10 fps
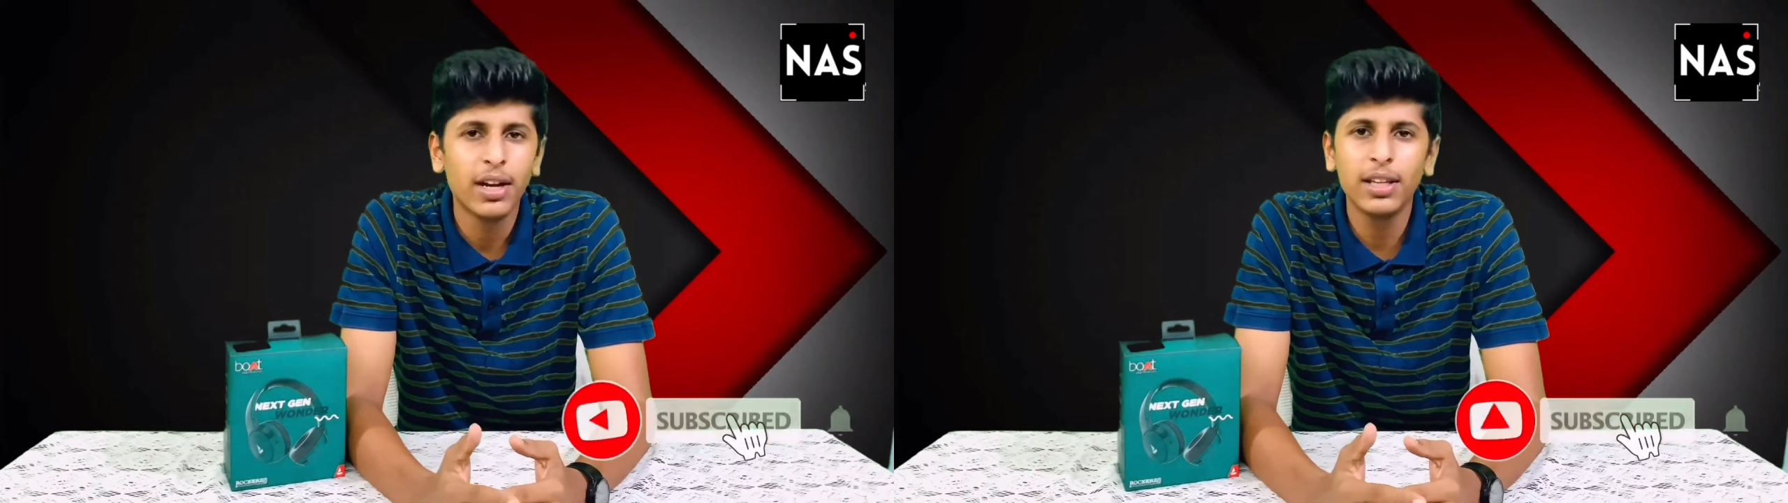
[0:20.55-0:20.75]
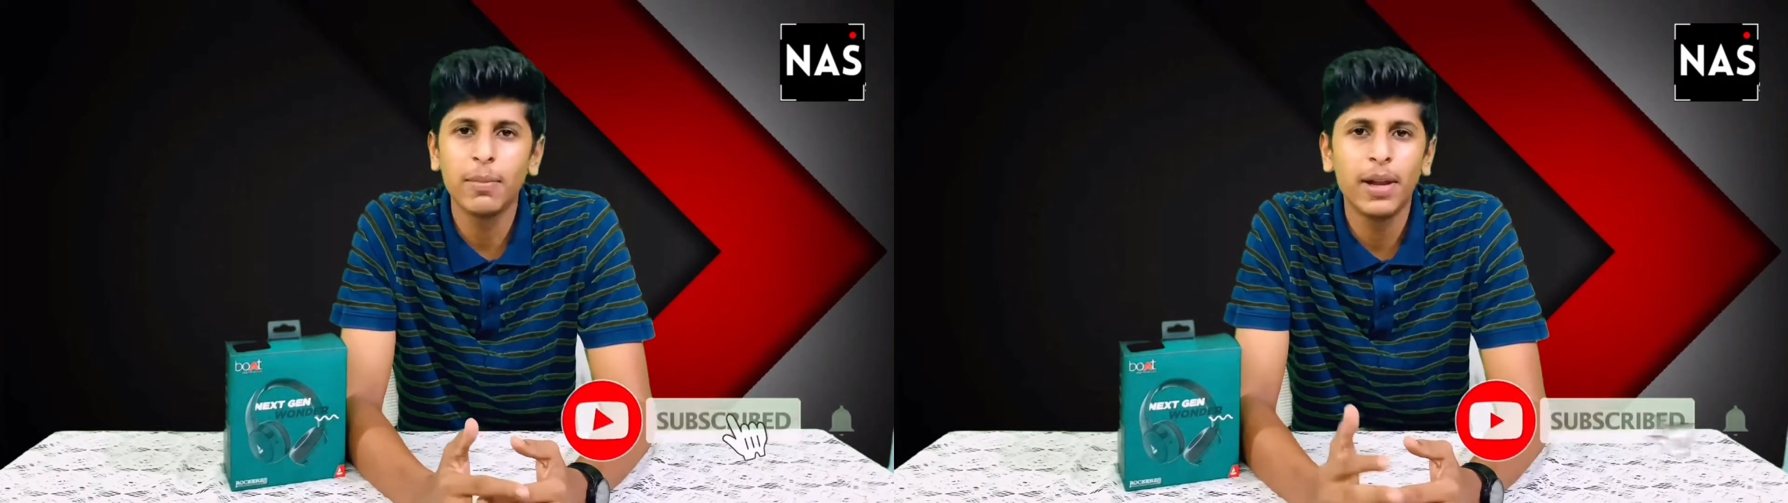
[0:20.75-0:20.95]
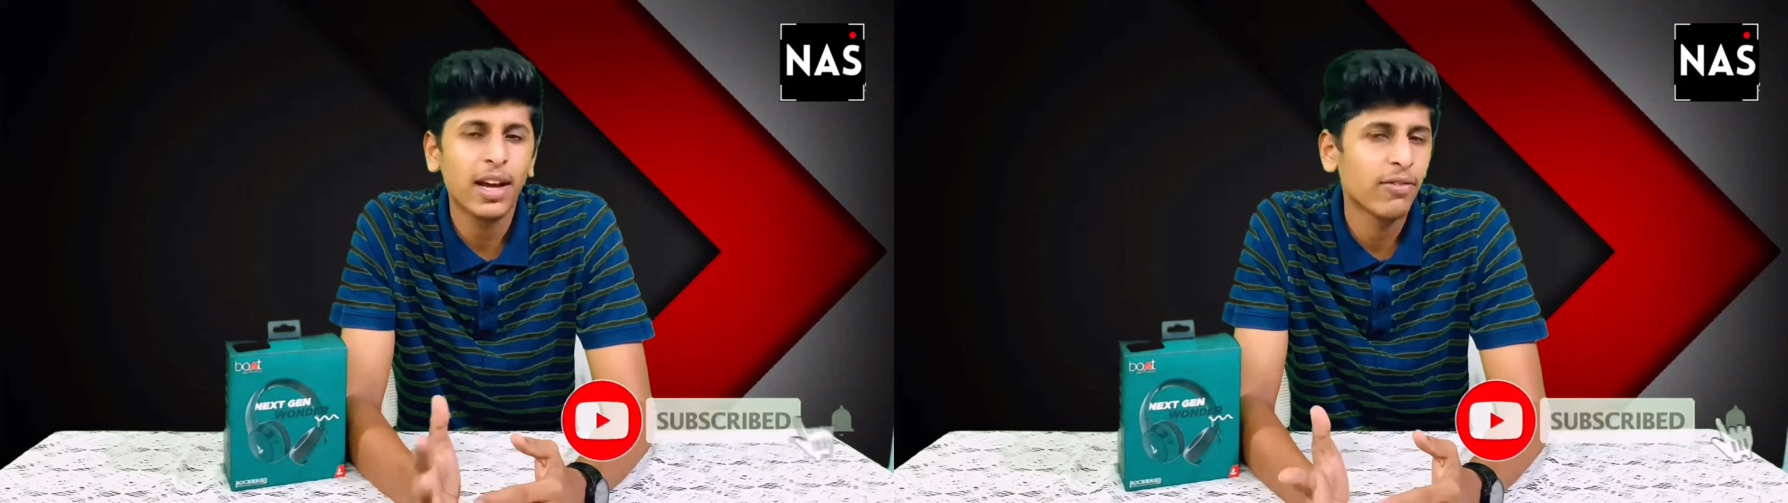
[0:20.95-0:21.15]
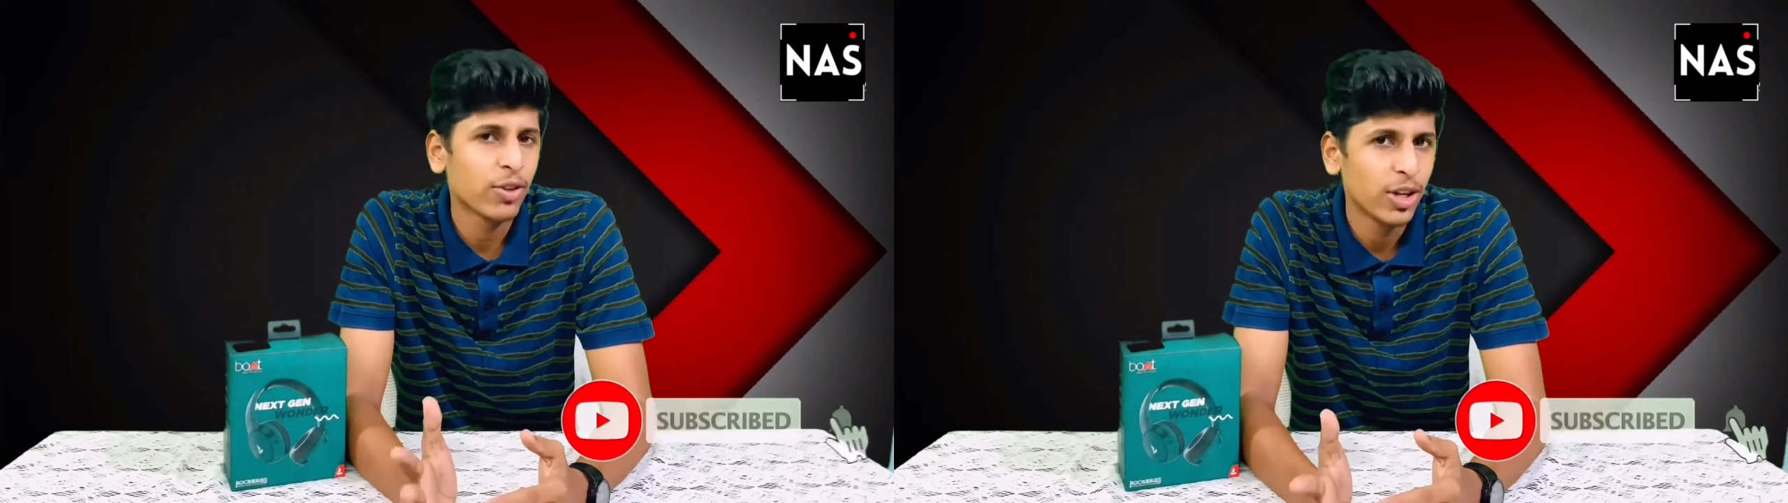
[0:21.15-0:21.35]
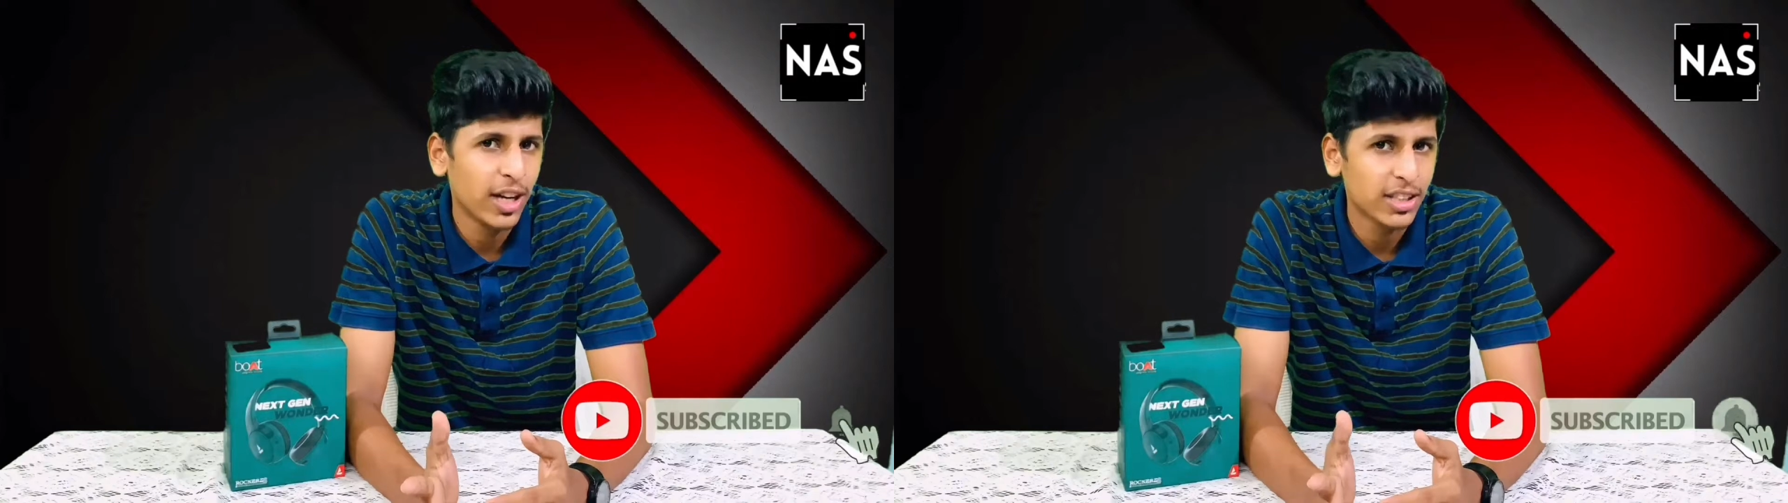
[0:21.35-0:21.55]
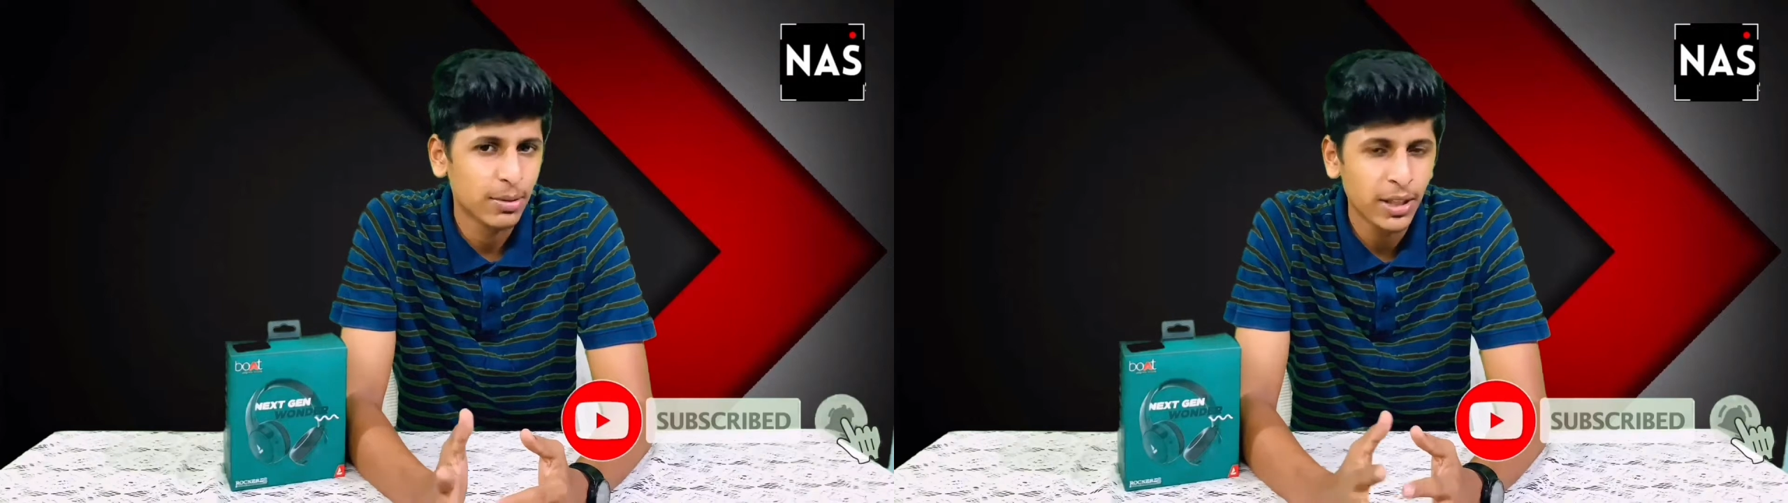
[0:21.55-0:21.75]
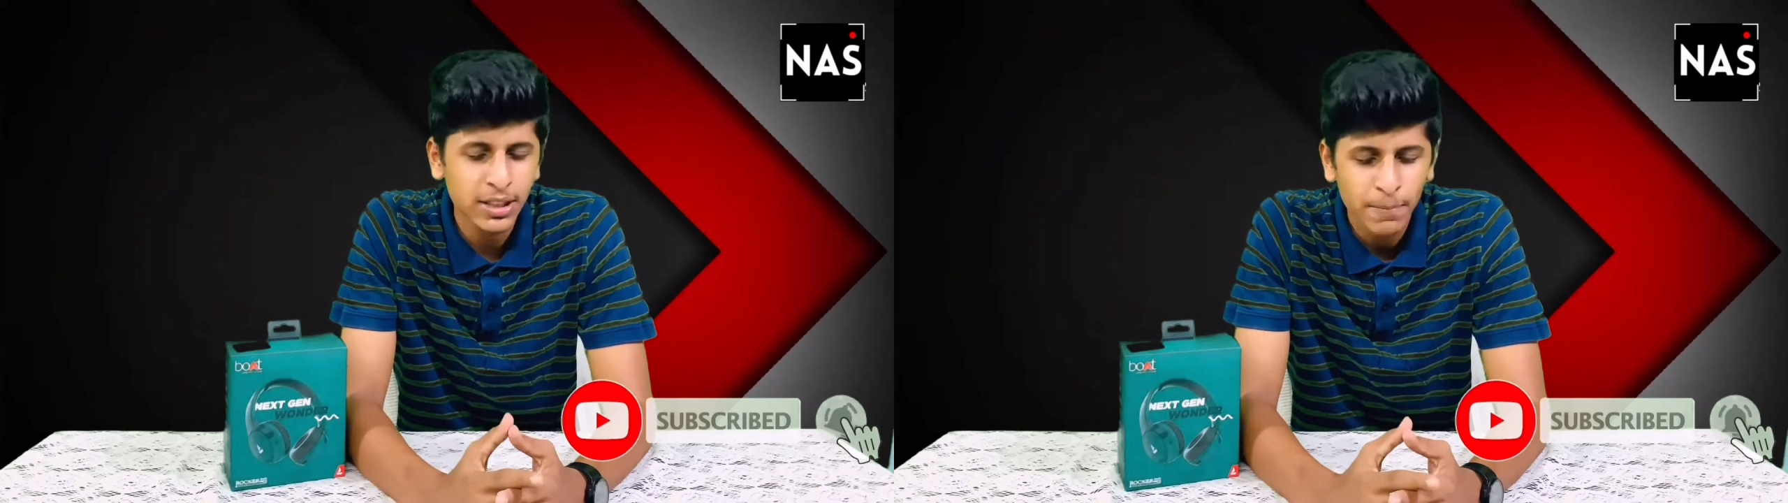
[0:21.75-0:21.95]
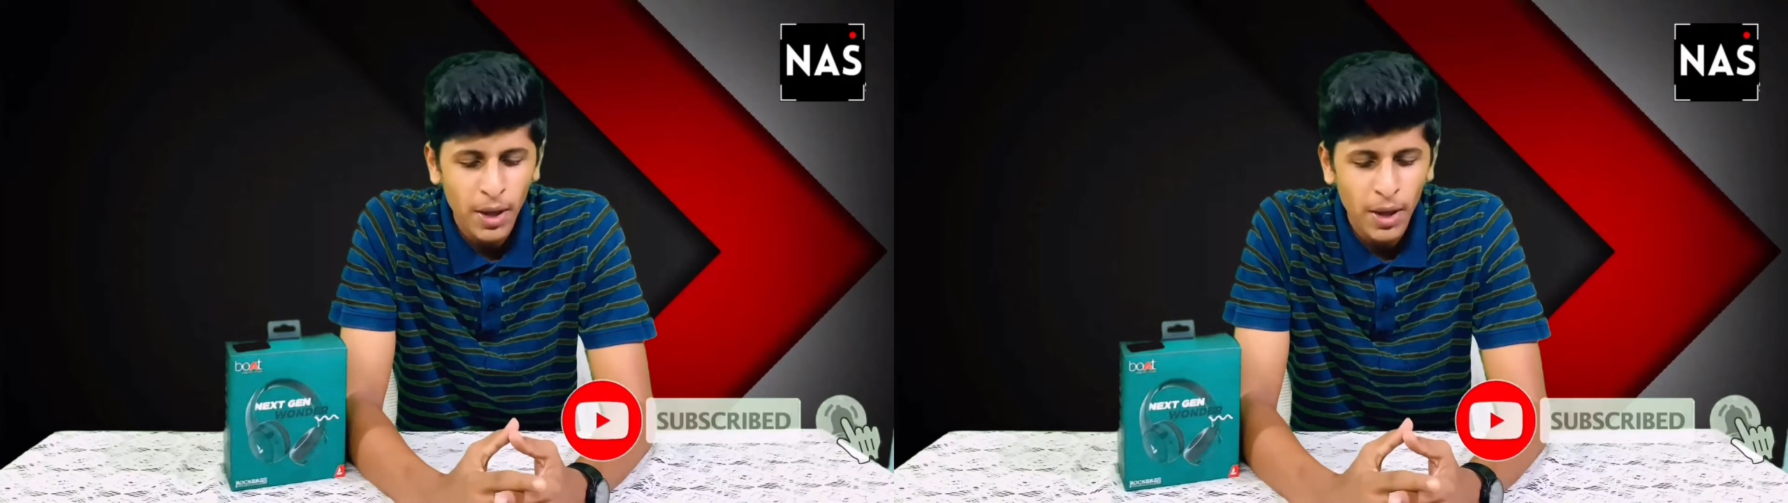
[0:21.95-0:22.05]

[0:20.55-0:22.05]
hit the bell icon for the latest updates.